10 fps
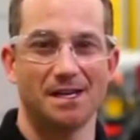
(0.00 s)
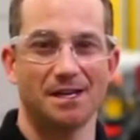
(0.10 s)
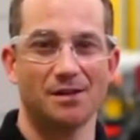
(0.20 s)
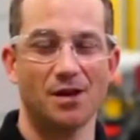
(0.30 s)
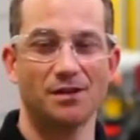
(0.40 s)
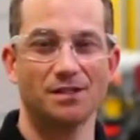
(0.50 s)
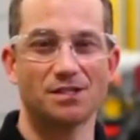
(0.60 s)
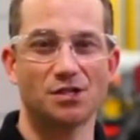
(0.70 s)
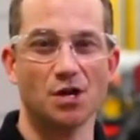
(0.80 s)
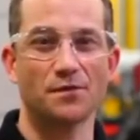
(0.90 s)
Hello, this
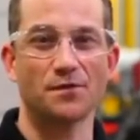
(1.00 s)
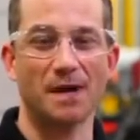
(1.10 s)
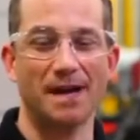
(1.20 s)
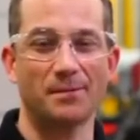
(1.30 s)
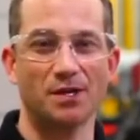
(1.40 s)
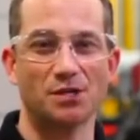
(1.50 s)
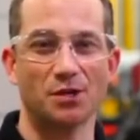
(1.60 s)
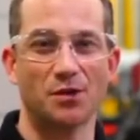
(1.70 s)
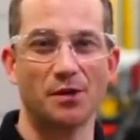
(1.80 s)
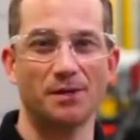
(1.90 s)
is Joe from High Pressure
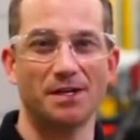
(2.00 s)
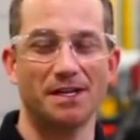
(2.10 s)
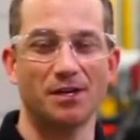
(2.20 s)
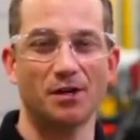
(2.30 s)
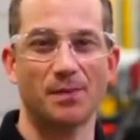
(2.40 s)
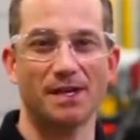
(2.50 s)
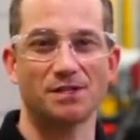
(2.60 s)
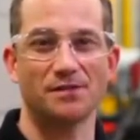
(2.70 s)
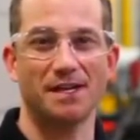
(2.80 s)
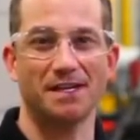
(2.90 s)
Equipment in Erie,
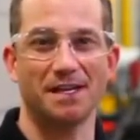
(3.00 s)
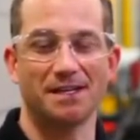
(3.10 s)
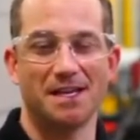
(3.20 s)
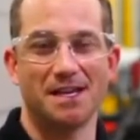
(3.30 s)
Pennsylvania.